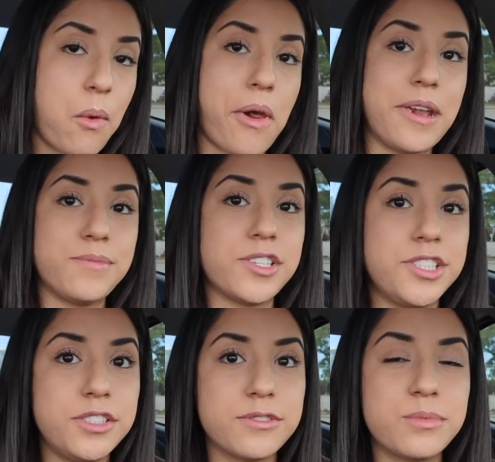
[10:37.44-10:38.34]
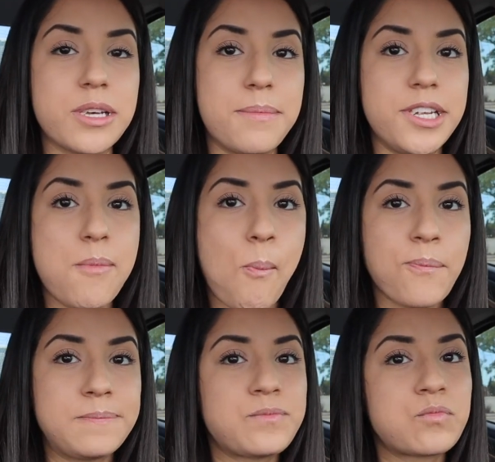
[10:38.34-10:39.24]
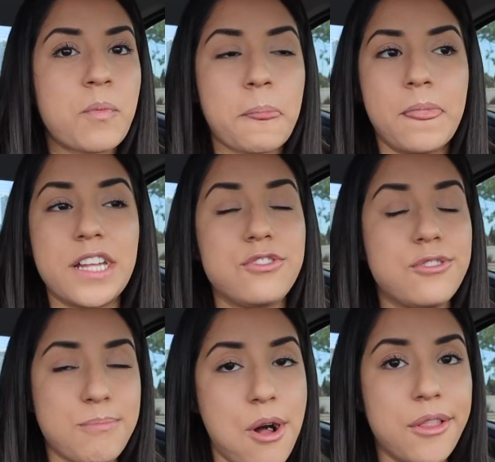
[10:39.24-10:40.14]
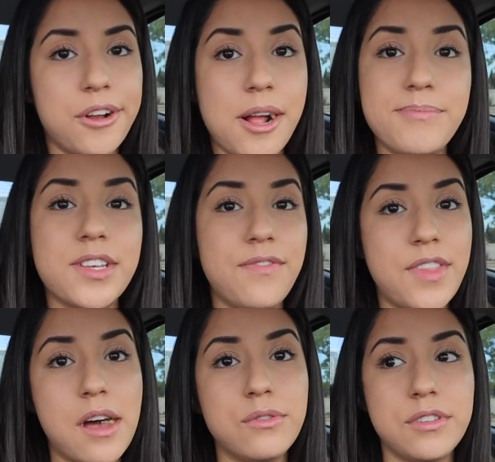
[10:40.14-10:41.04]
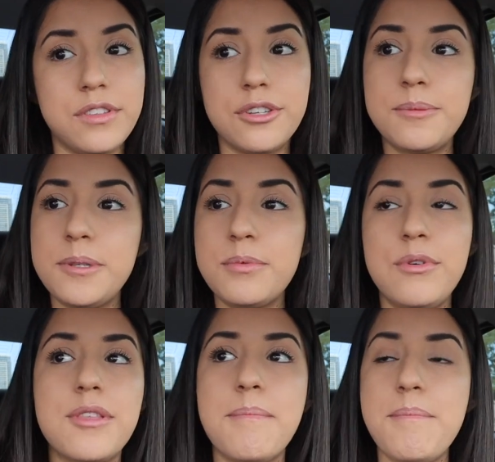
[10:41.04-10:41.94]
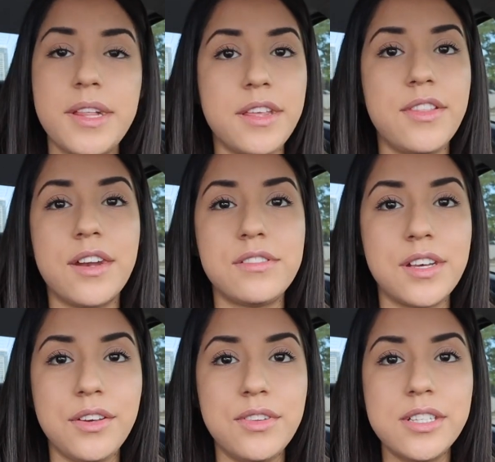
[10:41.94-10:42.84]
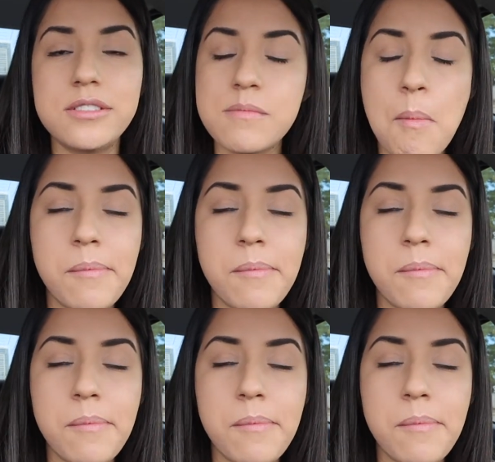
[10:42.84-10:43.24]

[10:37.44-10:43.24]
And I'm telling you from somebody that's smaller. I'm 10,000. There's people with 1 million that'll tell you this.